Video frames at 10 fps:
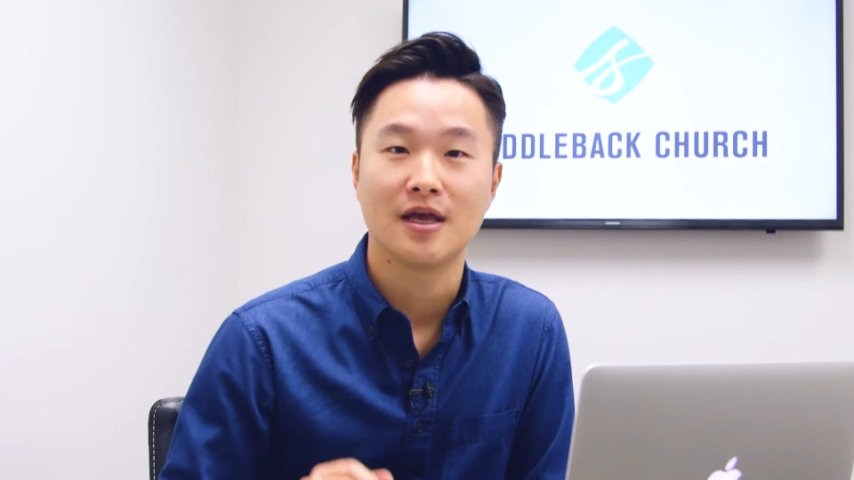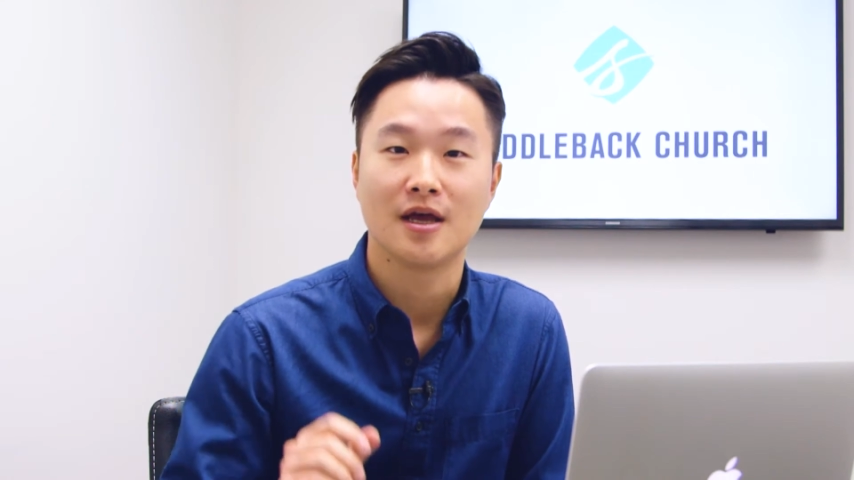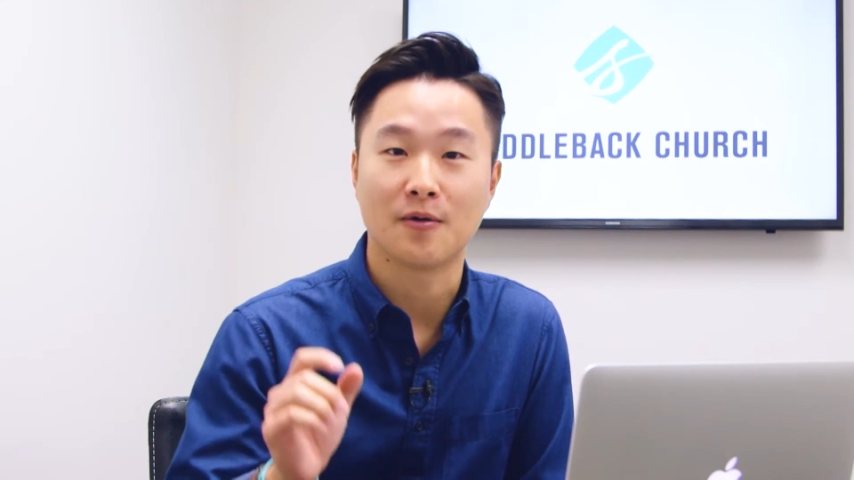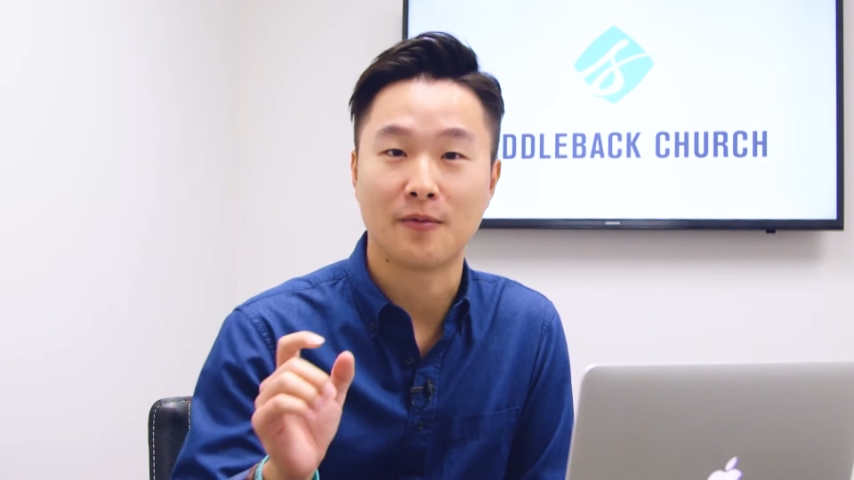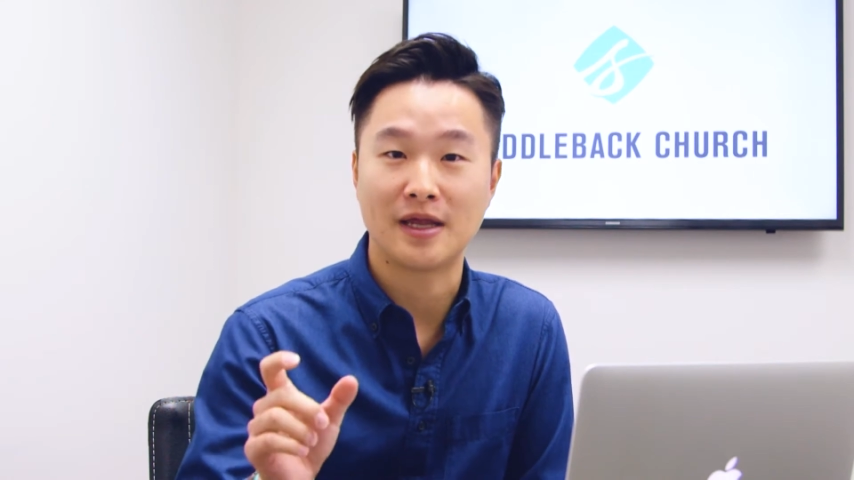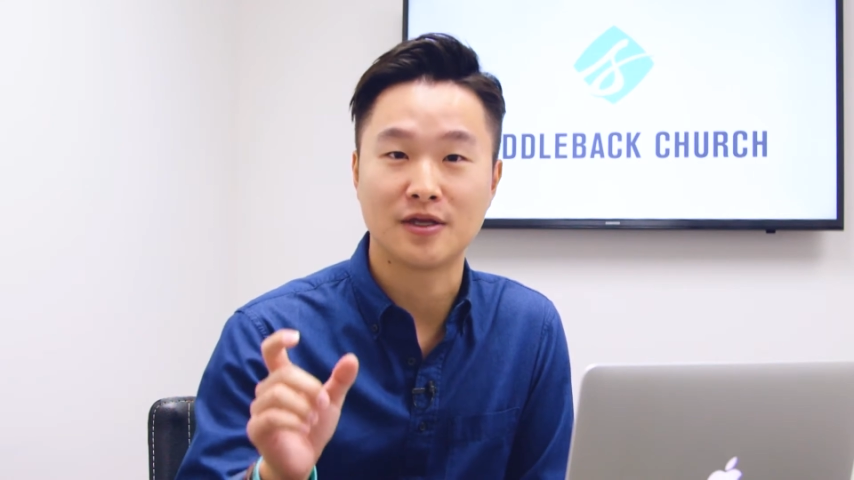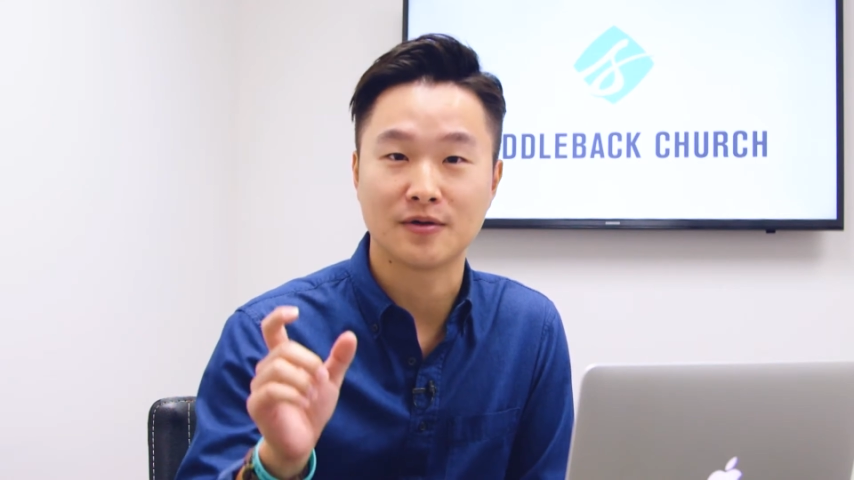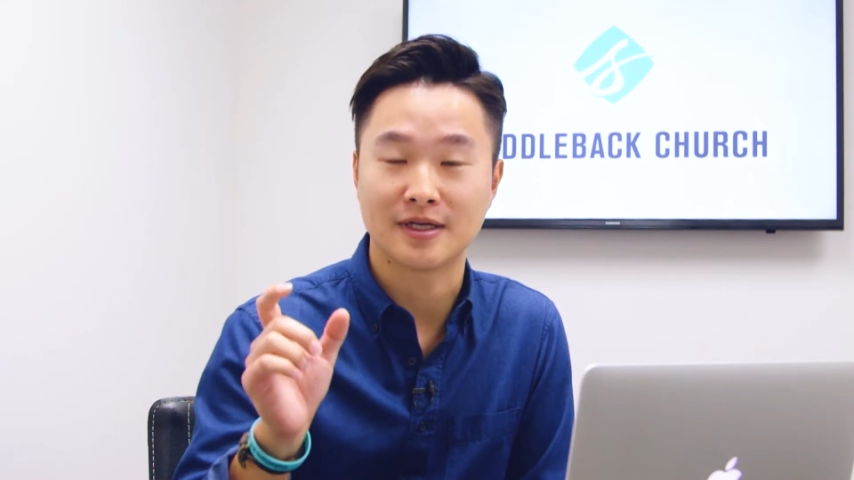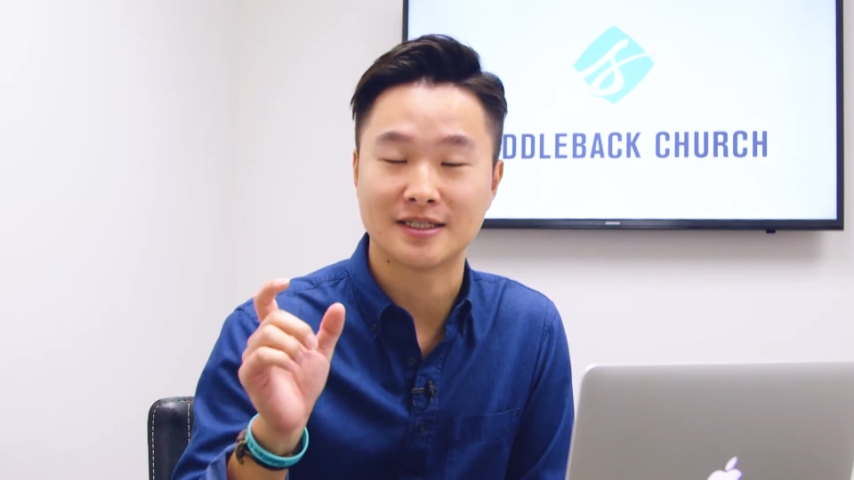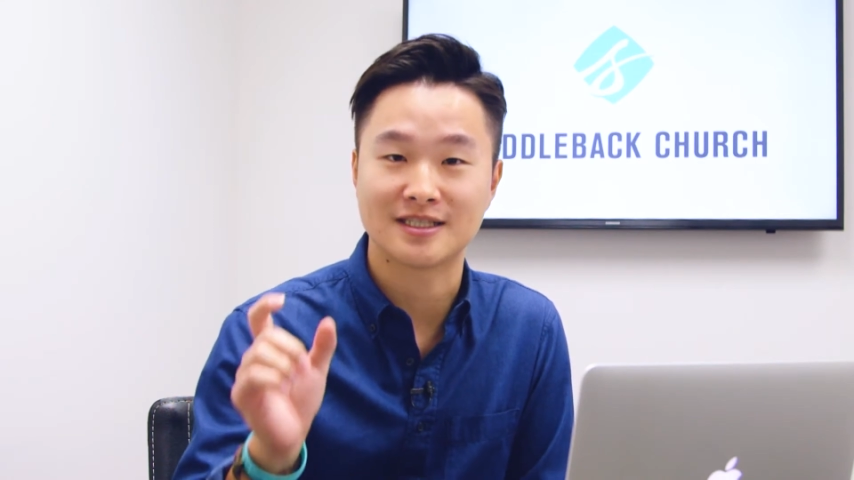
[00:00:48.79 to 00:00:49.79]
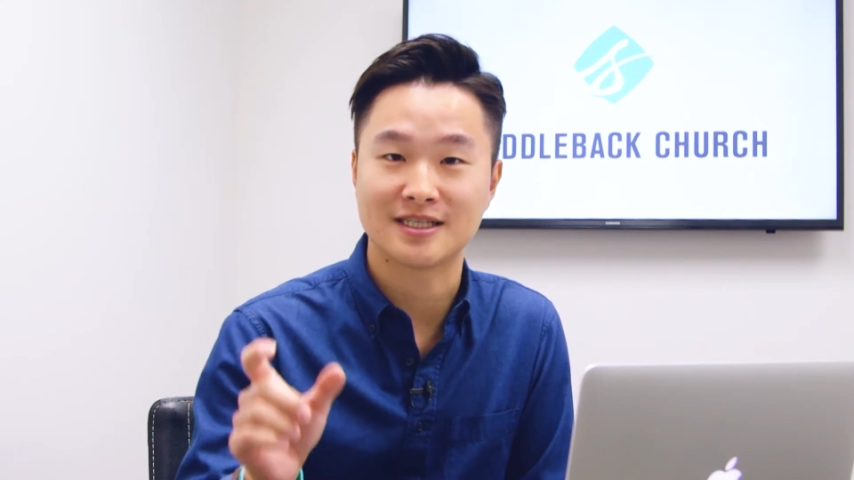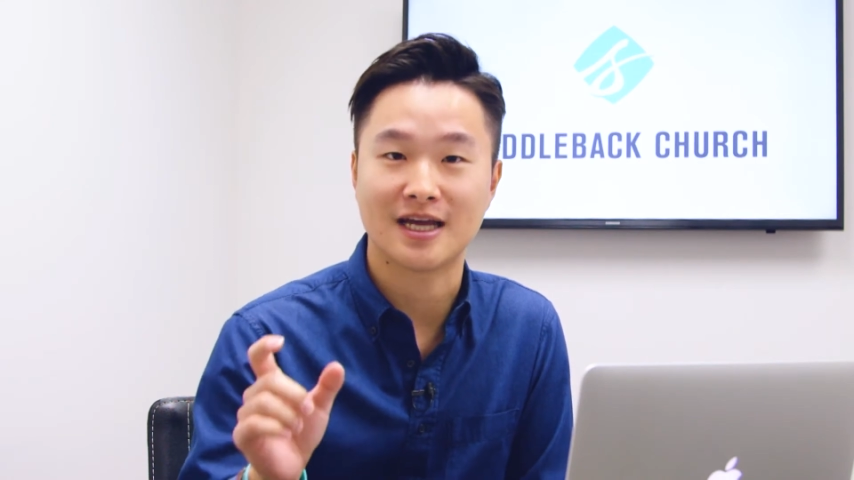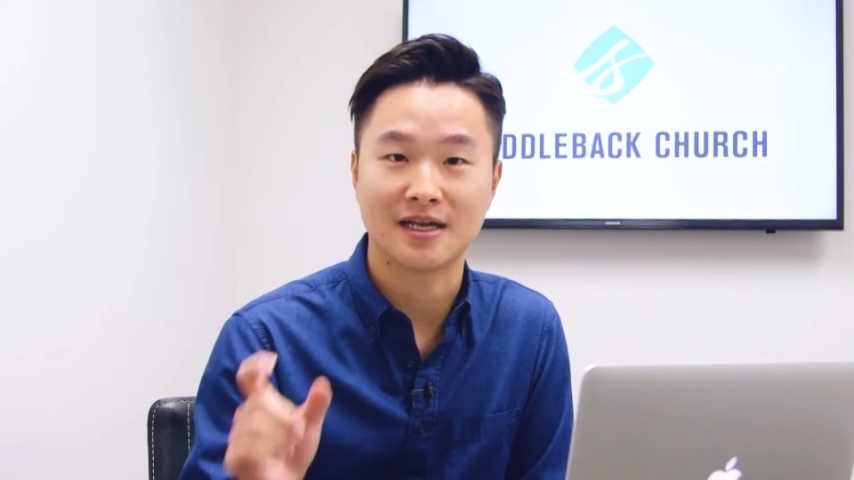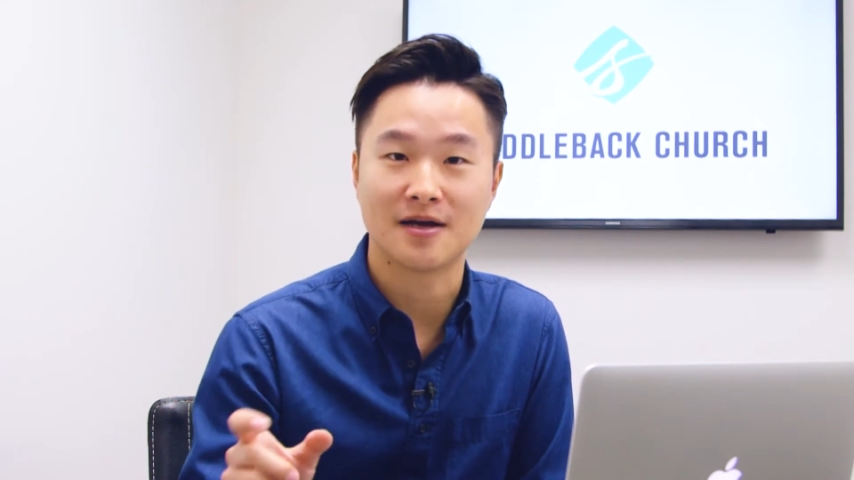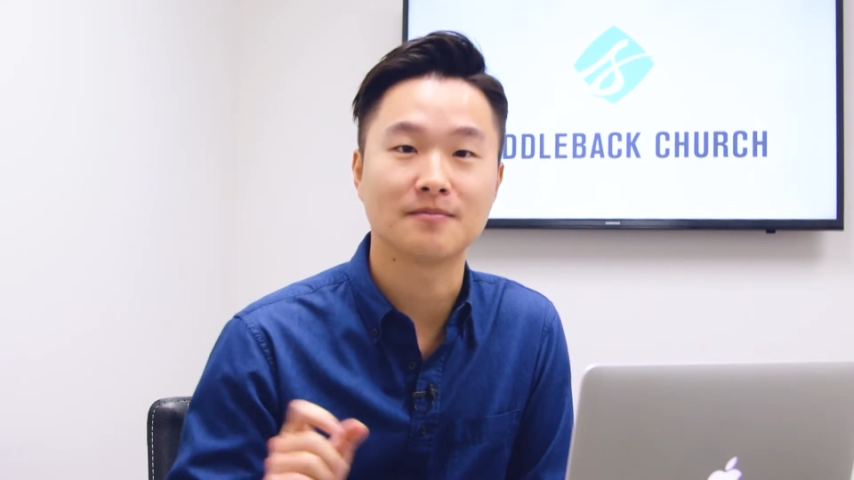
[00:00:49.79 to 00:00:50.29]
a way you can
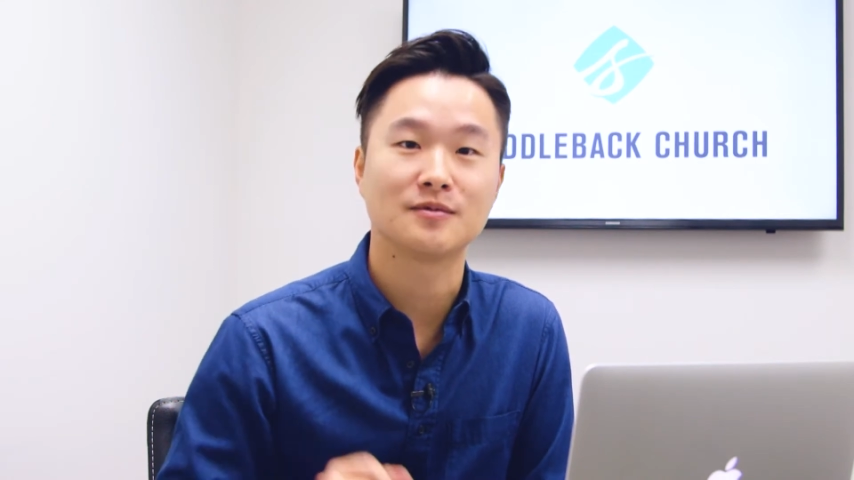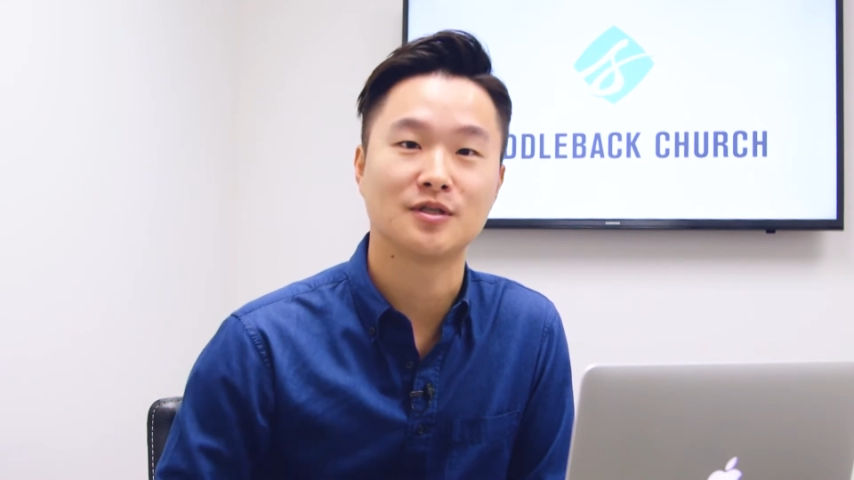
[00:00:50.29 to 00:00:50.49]
sign up